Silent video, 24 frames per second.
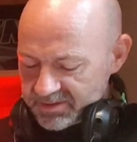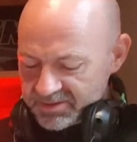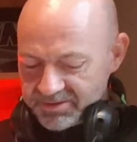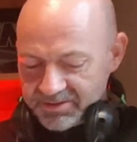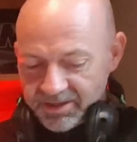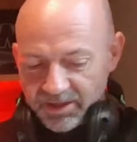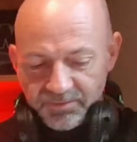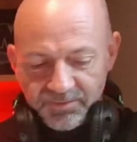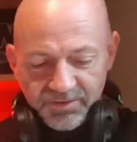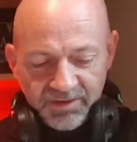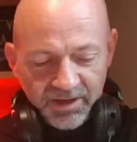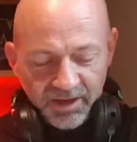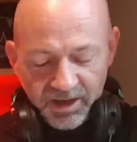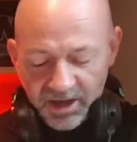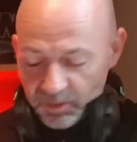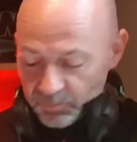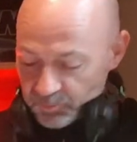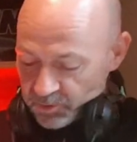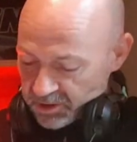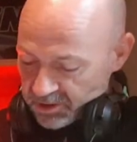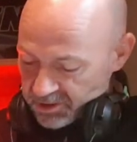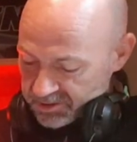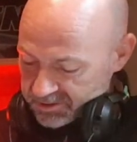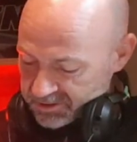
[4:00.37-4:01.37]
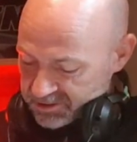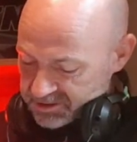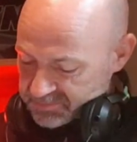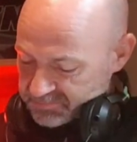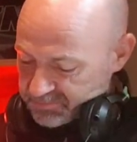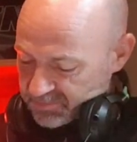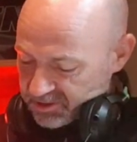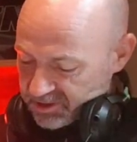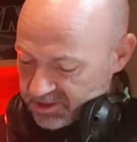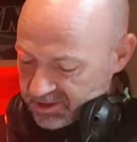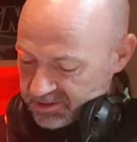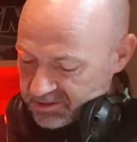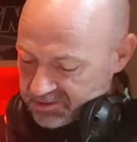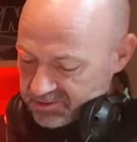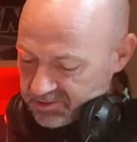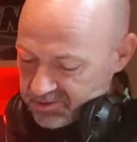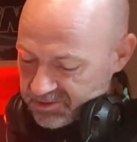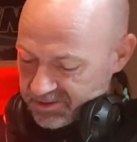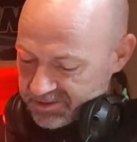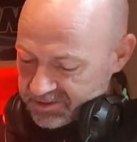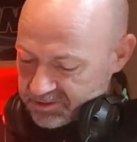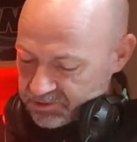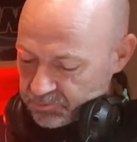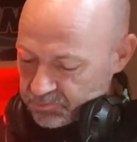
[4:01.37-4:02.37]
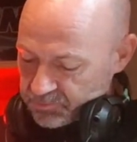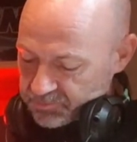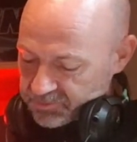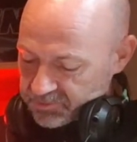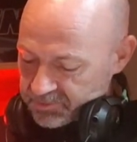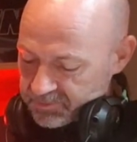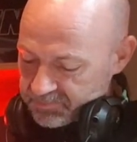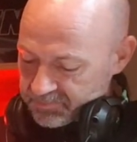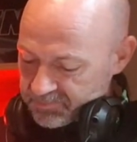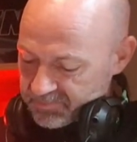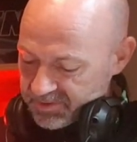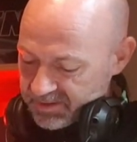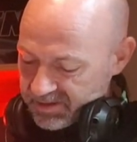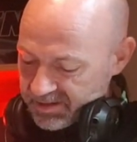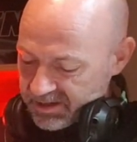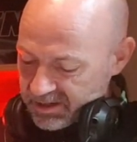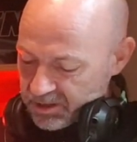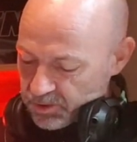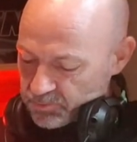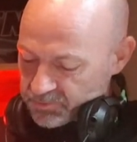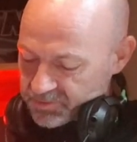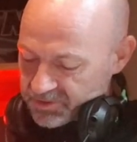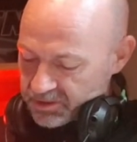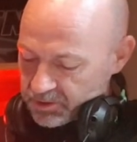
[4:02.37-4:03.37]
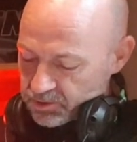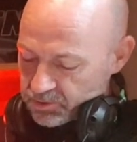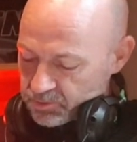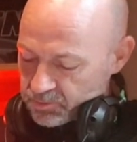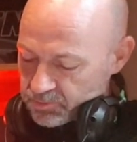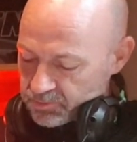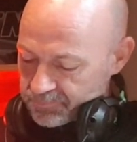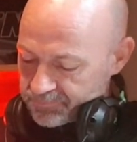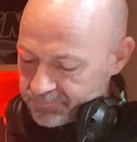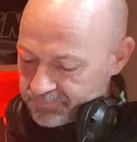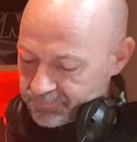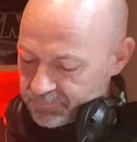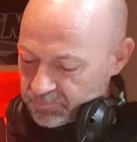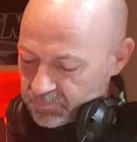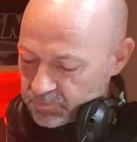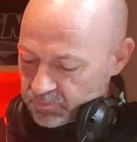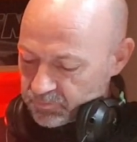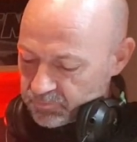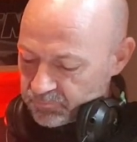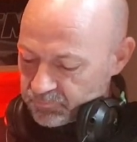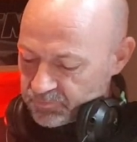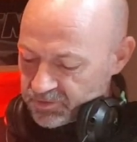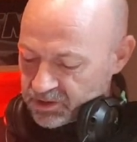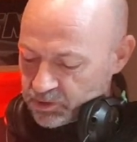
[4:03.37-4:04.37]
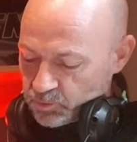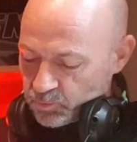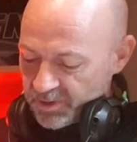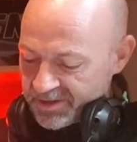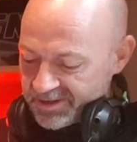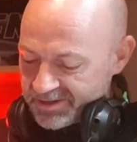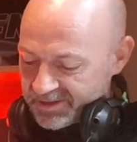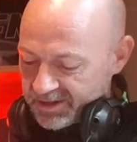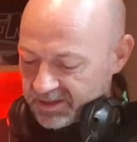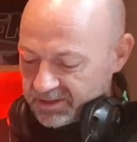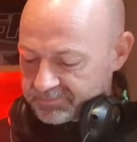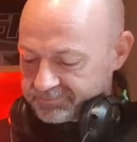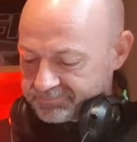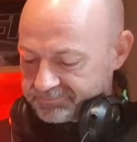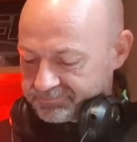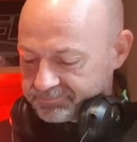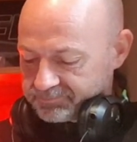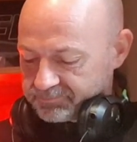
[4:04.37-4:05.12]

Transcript: So the artwork is by a guy called Aldo Reguina.